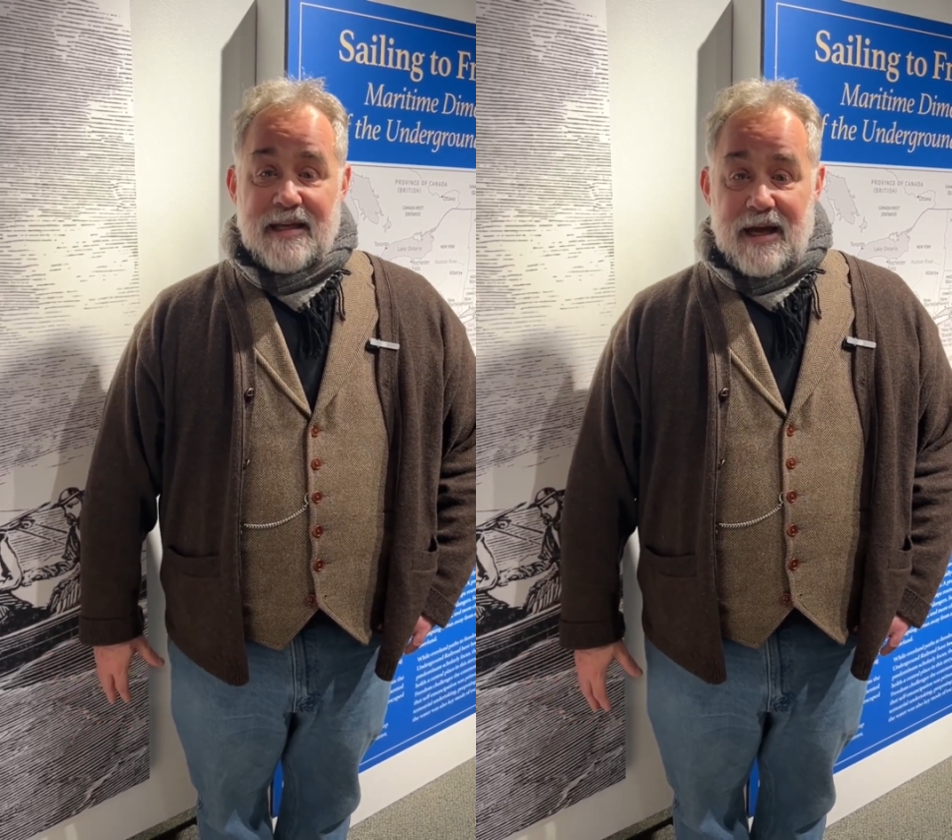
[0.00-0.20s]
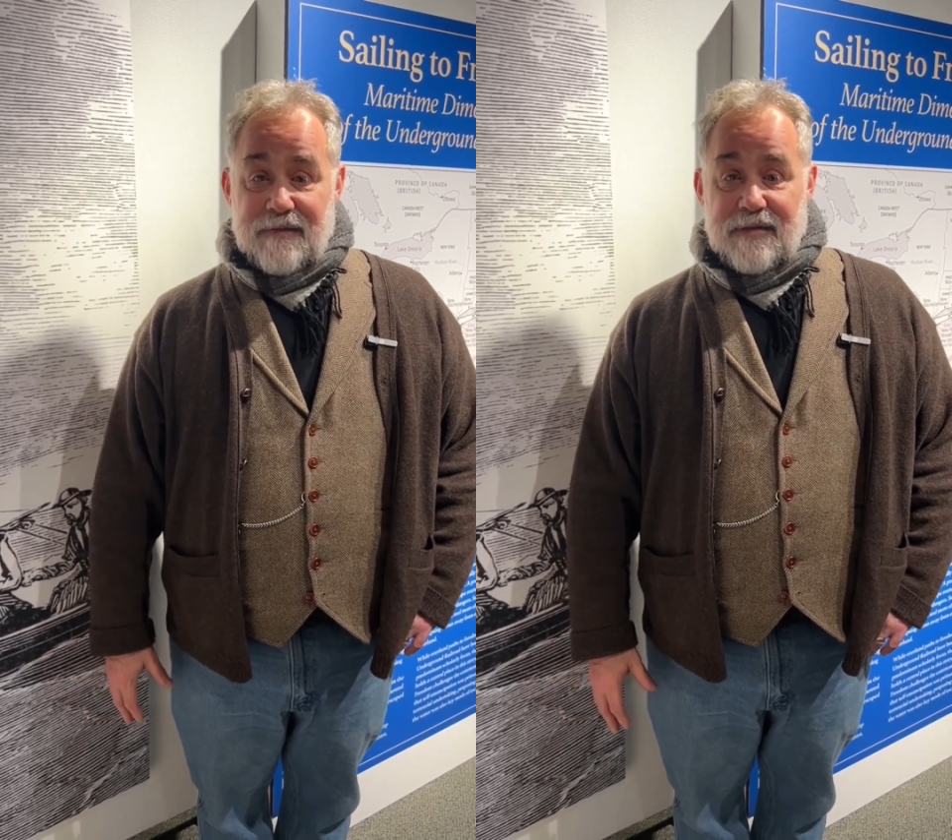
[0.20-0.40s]

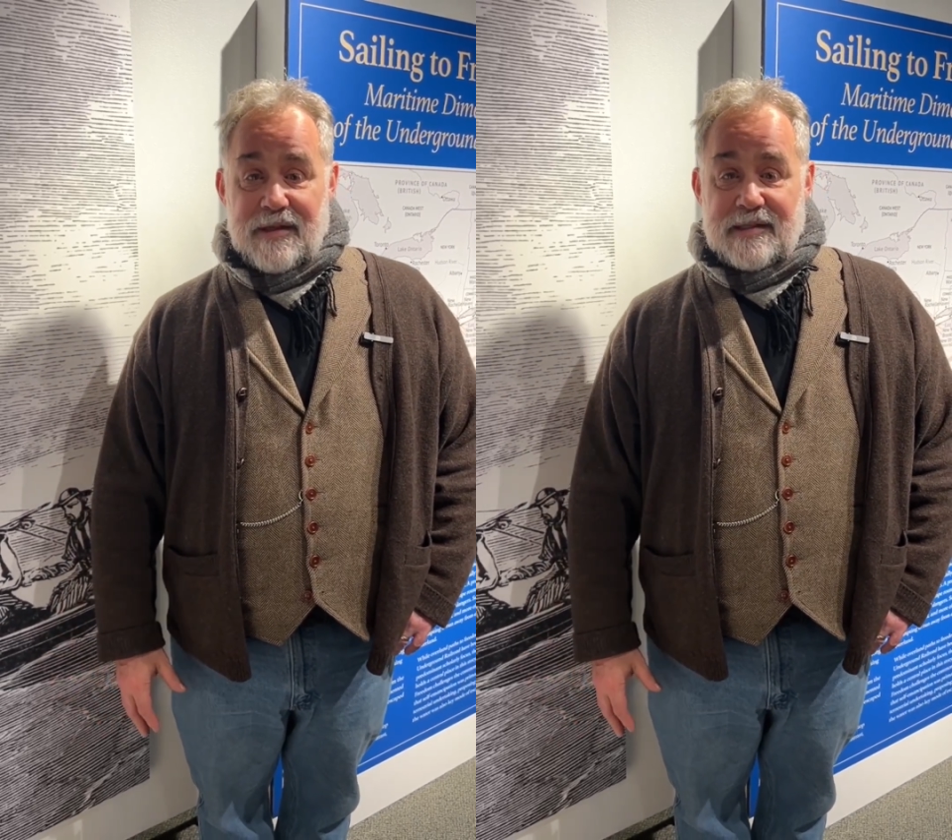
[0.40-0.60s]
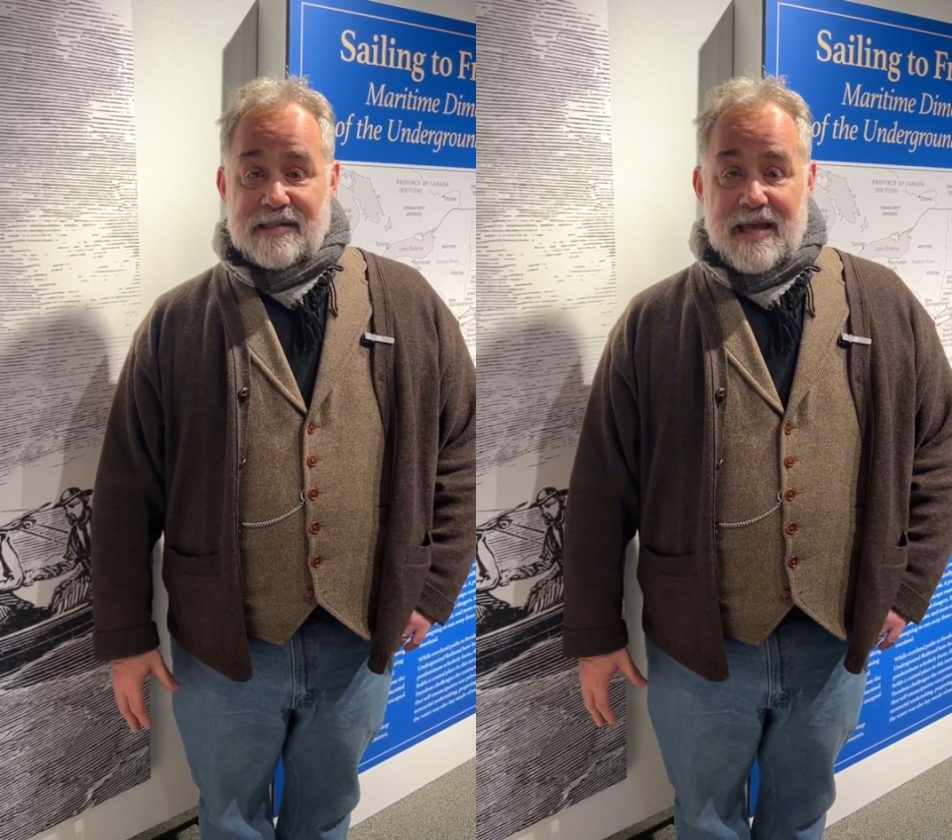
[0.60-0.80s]
of
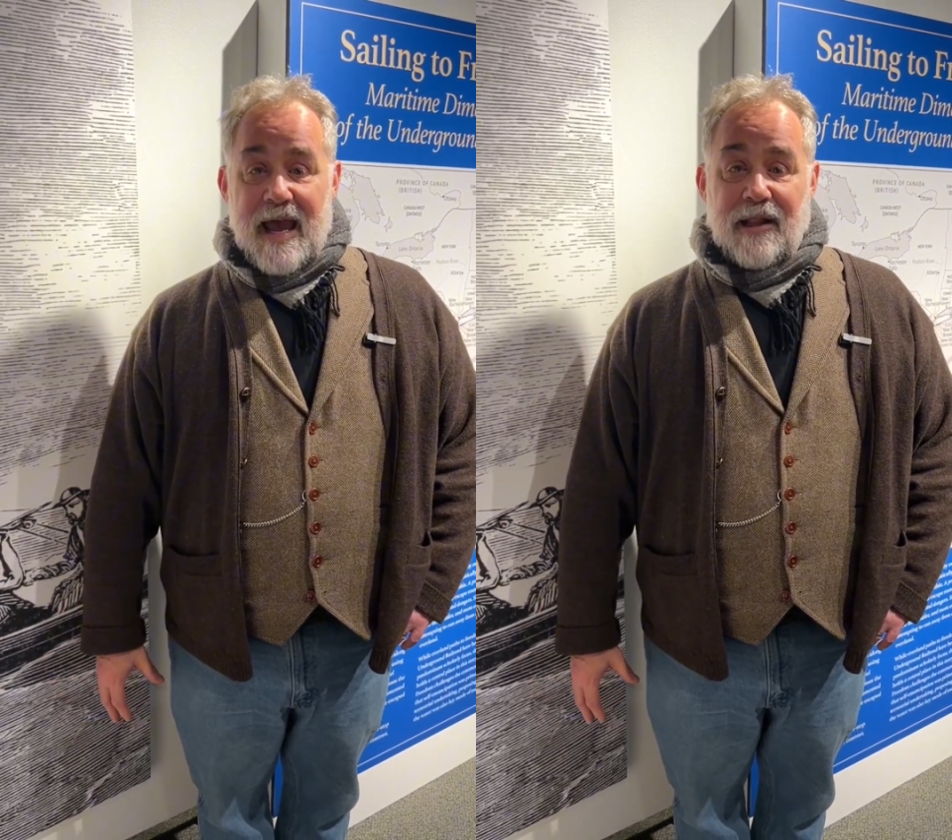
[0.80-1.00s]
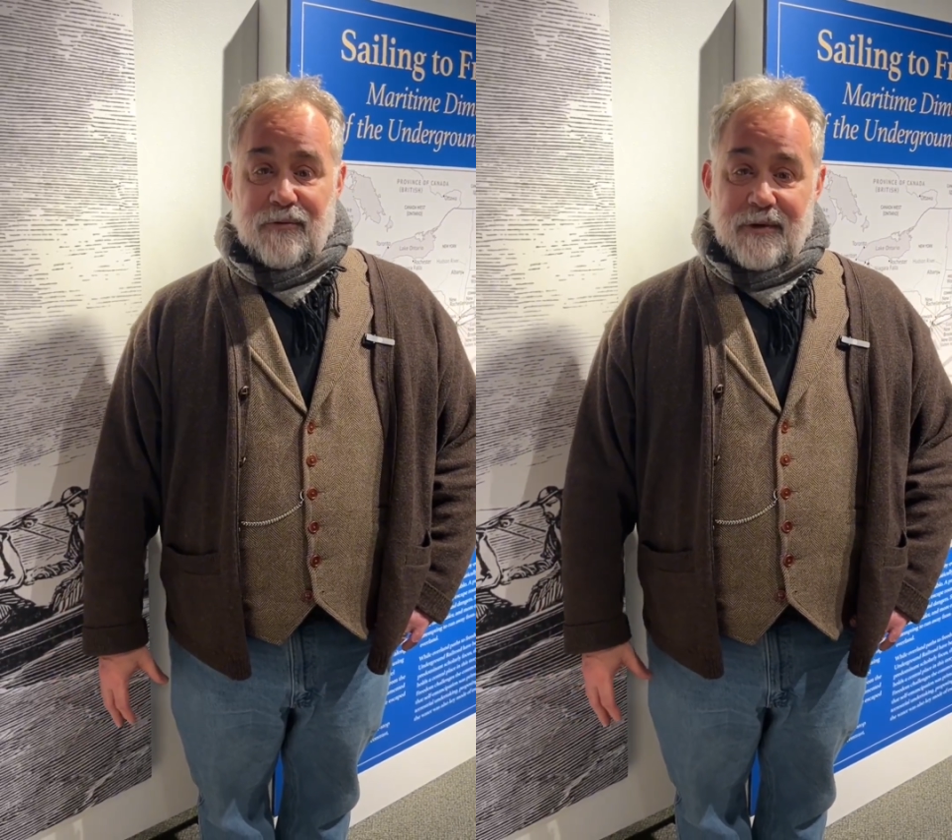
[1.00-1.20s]
this
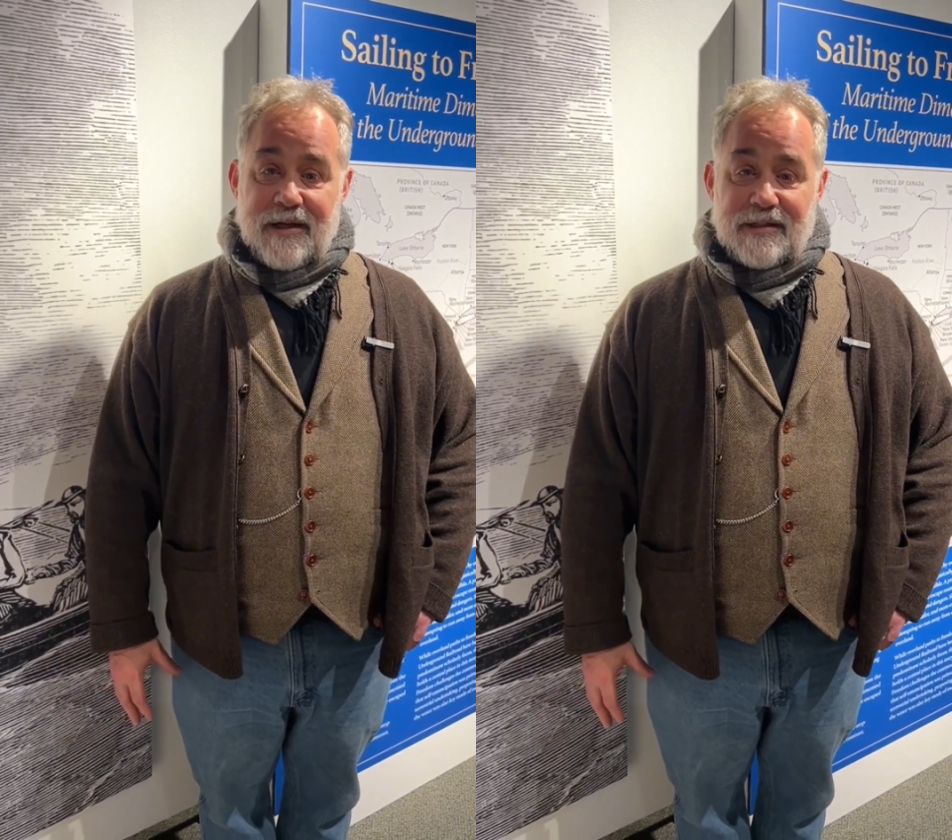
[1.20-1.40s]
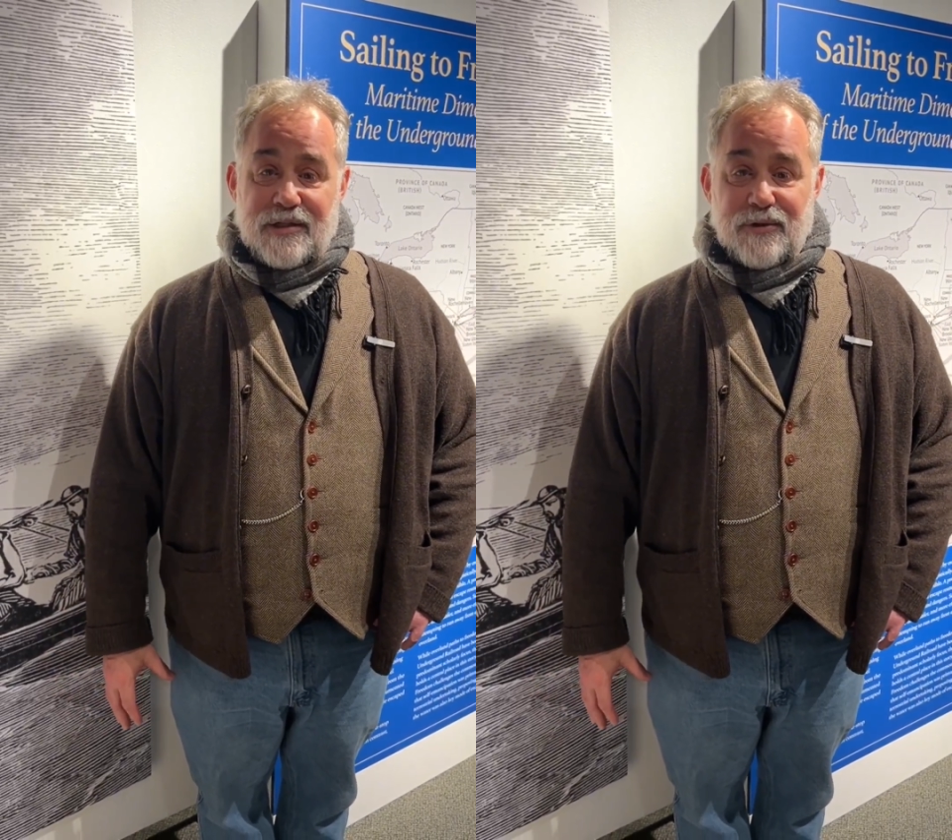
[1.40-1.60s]

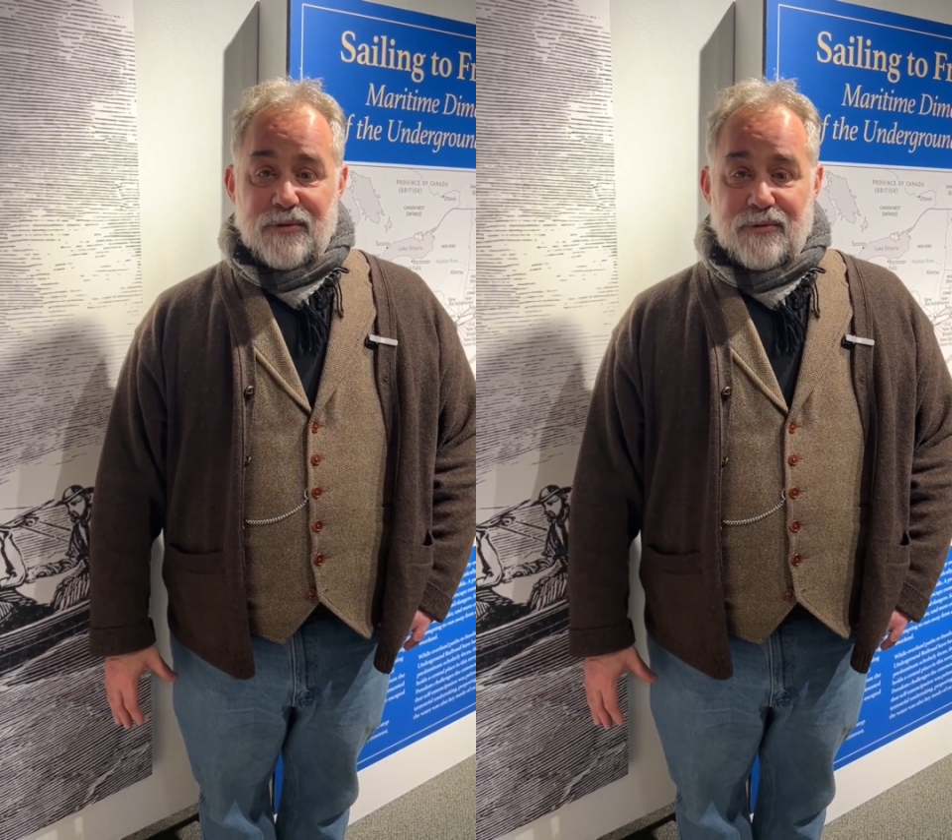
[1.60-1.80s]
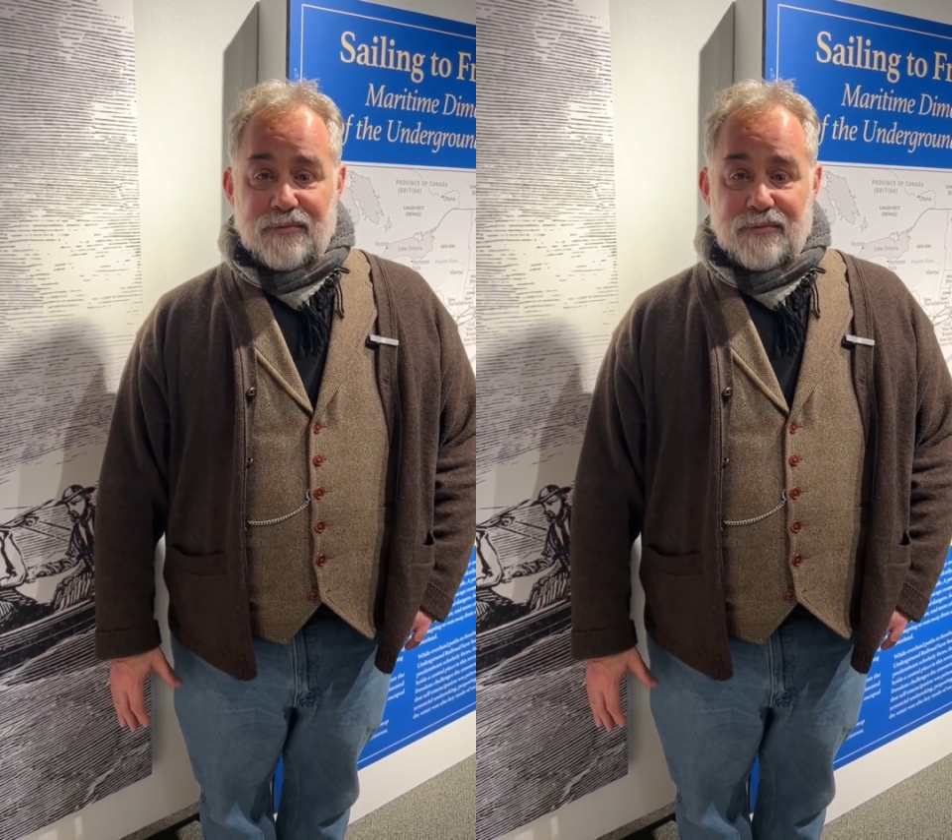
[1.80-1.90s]
gallery to